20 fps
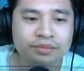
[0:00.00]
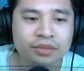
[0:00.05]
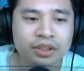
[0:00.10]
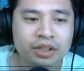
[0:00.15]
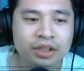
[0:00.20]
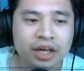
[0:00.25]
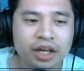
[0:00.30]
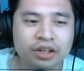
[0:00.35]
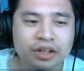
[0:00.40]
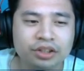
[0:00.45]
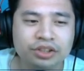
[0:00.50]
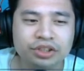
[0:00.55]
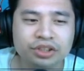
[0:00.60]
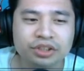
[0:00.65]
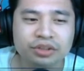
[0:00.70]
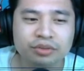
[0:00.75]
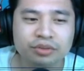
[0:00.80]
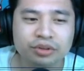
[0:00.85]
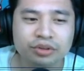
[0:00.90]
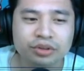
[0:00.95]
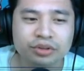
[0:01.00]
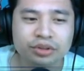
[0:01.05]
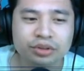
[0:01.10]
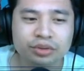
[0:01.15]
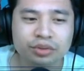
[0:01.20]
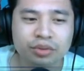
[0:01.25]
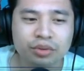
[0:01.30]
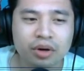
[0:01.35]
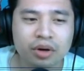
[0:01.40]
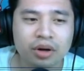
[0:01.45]
energy runes
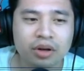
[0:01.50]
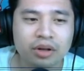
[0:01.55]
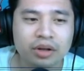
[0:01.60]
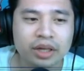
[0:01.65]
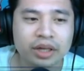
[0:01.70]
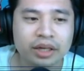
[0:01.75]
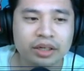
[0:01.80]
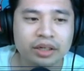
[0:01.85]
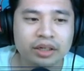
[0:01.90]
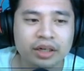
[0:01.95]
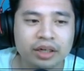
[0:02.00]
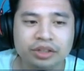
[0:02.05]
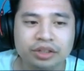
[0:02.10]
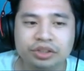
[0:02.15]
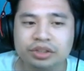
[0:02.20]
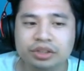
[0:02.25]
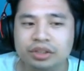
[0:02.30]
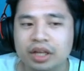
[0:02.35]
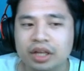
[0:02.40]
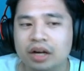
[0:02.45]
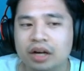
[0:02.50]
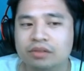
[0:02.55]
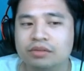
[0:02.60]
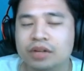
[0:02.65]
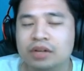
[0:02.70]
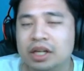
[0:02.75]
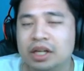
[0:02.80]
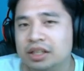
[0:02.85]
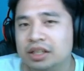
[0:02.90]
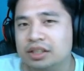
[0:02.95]
as well, and I just have
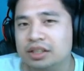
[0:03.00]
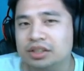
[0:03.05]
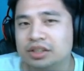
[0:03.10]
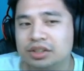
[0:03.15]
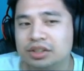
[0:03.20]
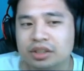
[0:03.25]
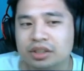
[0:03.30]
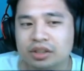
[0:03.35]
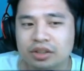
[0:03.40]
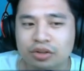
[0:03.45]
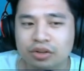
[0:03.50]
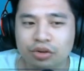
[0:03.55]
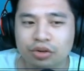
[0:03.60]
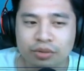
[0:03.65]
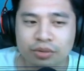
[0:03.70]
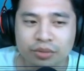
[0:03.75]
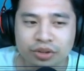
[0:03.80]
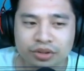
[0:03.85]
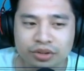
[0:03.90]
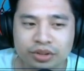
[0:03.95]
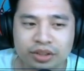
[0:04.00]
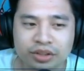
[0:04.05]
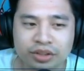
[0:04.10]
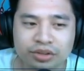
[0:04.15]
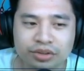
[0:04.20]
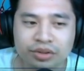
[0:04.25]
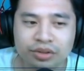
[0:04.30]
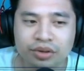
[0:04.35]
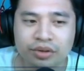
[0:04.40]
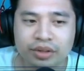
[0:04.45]
this normal skill
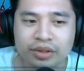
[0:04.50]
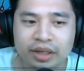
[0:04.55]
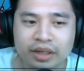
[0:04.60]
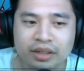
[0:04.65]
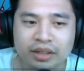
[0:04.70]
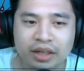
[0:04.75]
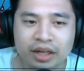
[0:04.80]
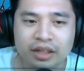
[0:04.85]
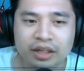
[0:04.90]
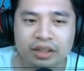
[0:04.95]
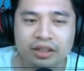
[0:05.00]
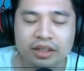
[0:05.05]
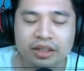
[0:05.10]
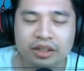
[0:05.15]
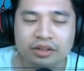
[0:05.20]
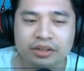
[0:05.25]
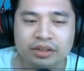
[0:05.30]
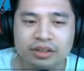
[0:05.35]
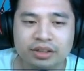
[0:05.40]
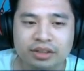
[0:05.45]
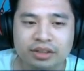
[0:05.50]
stone that increases